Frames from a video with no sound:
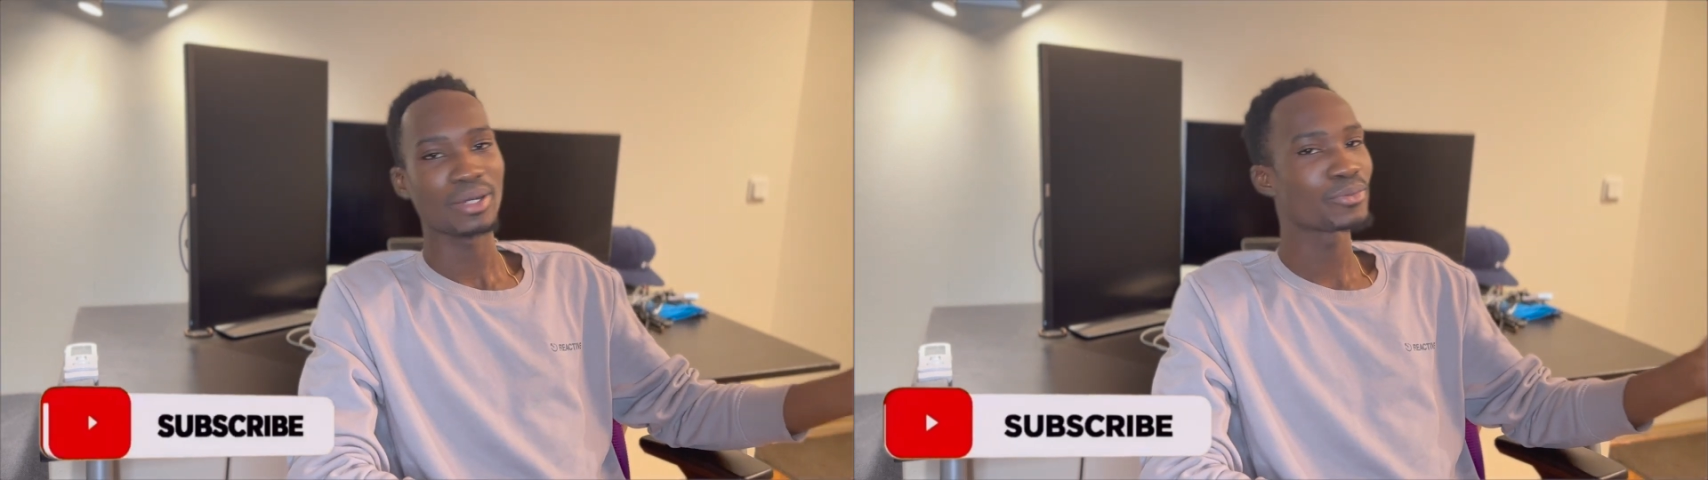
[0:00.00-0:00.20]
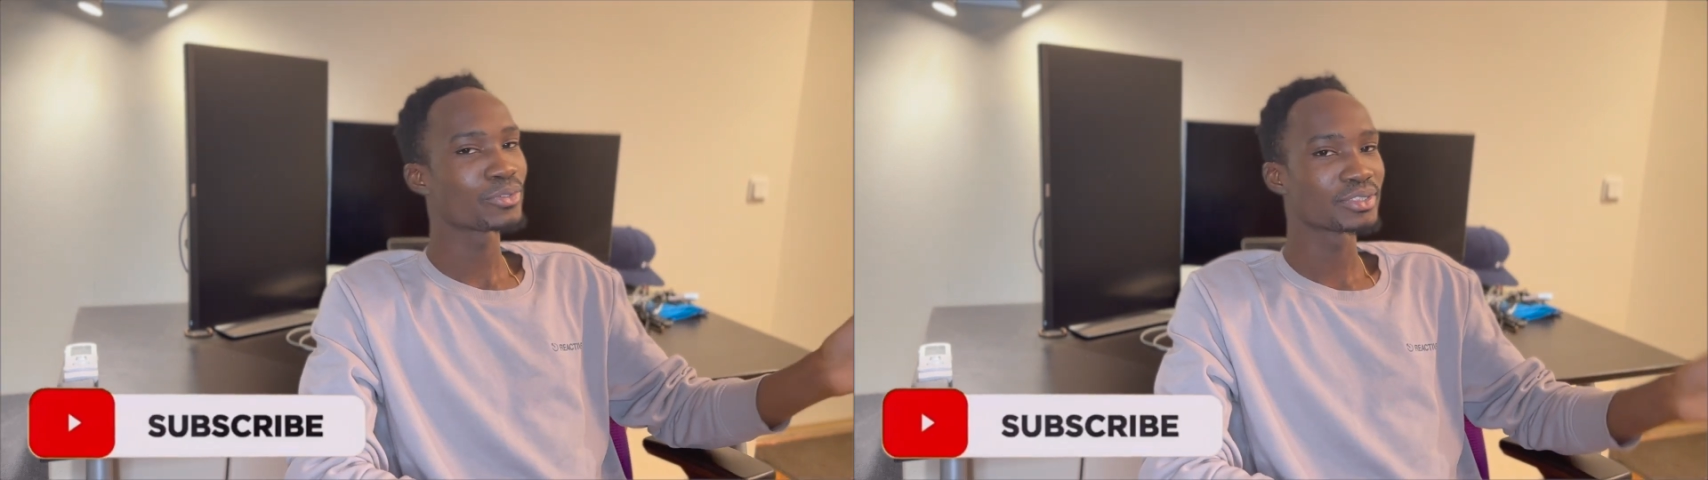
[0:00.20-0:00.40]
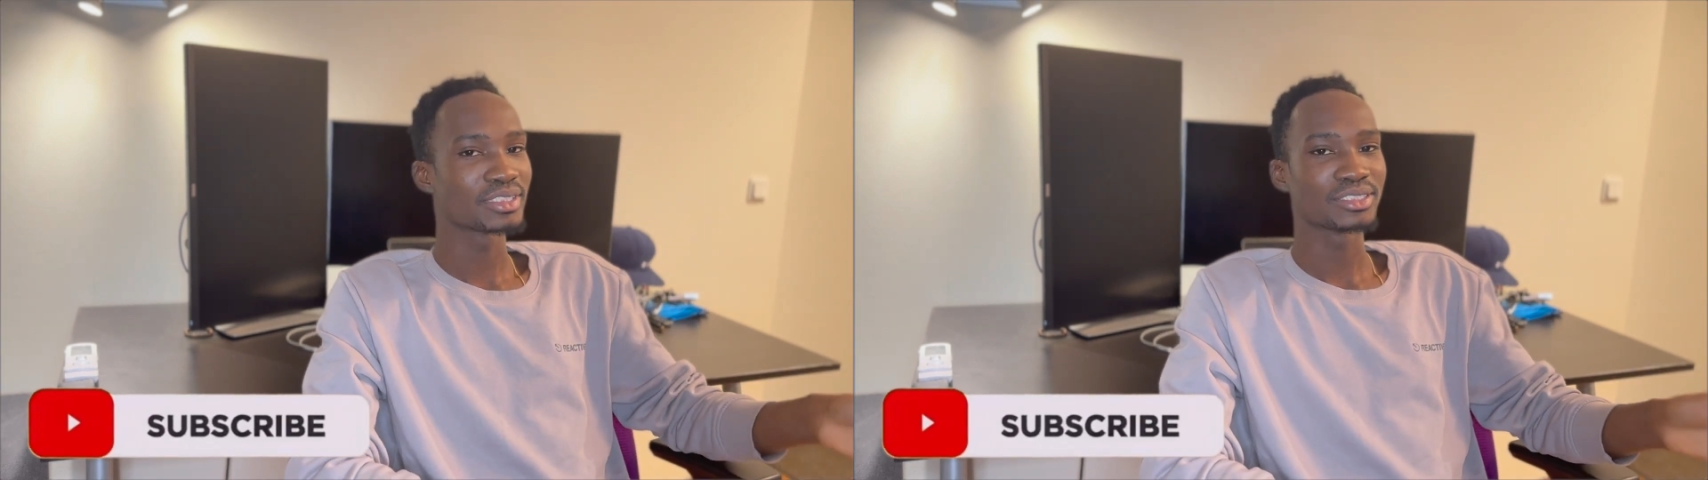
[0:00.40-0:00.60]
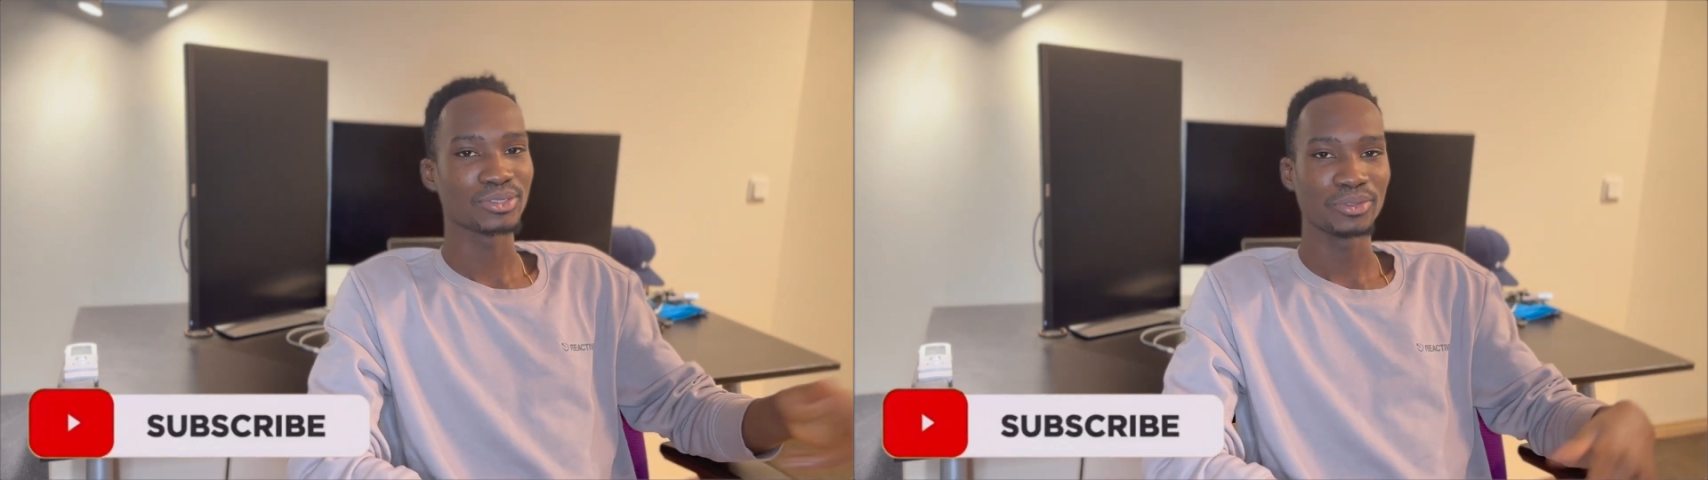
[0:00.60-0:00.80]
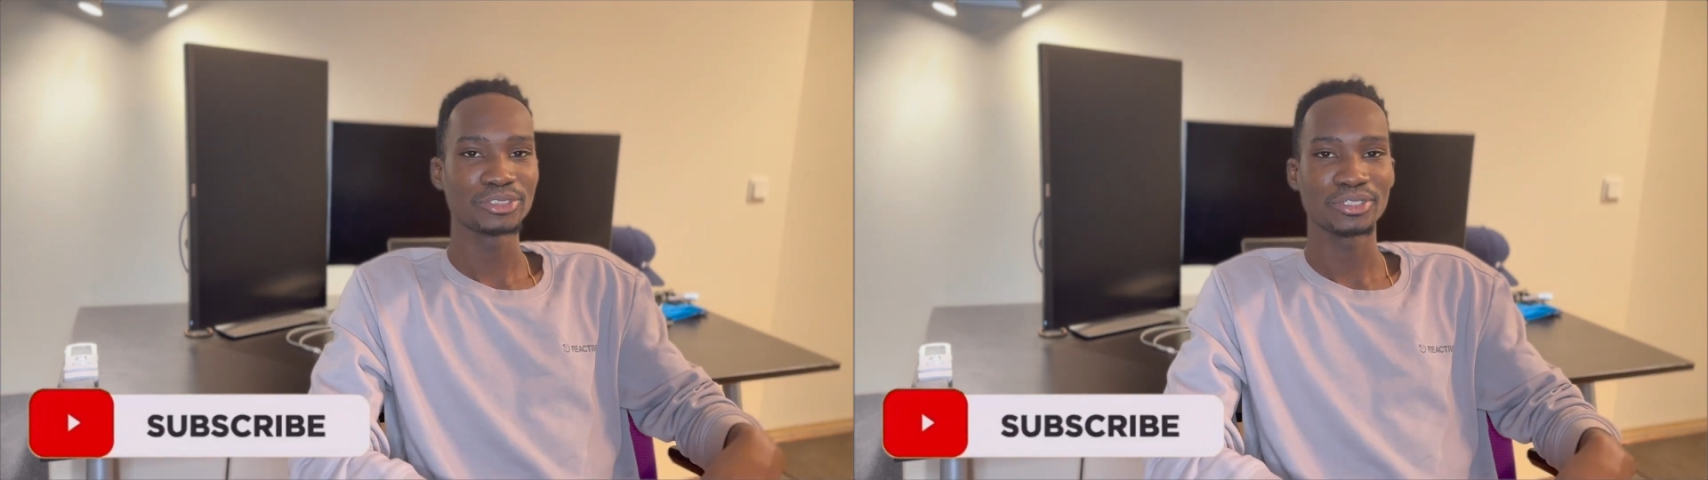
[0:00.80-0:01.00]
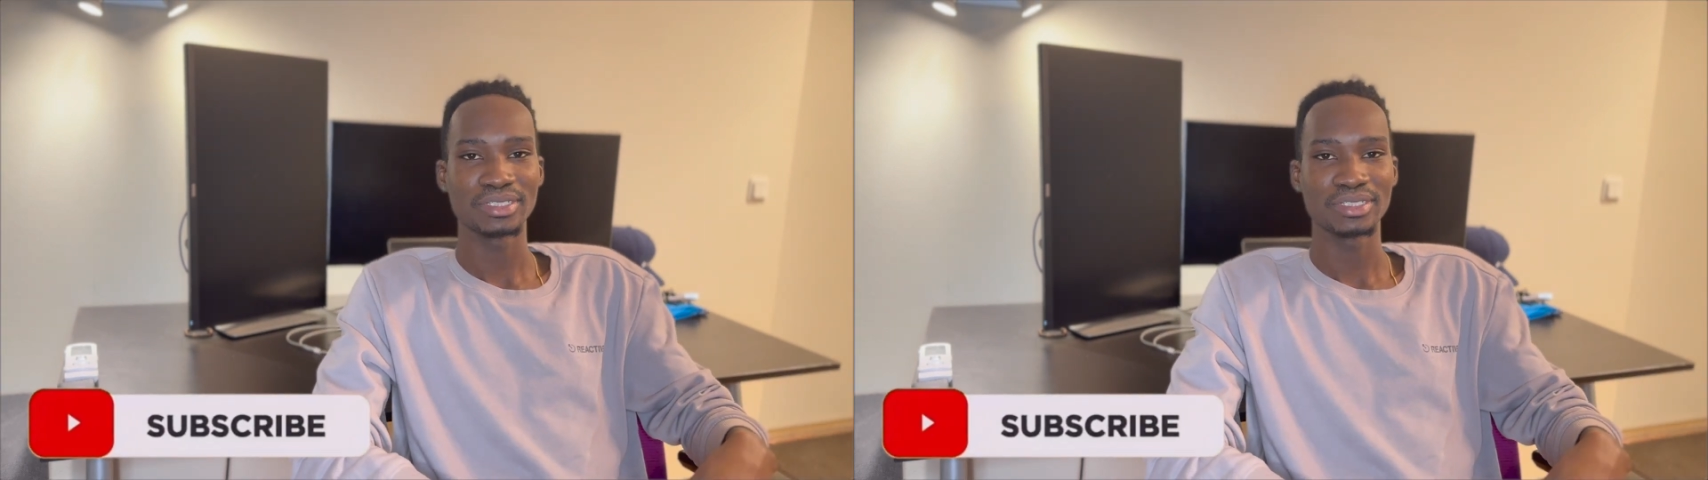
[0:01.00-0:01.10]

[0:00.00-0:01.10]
who wrote the solution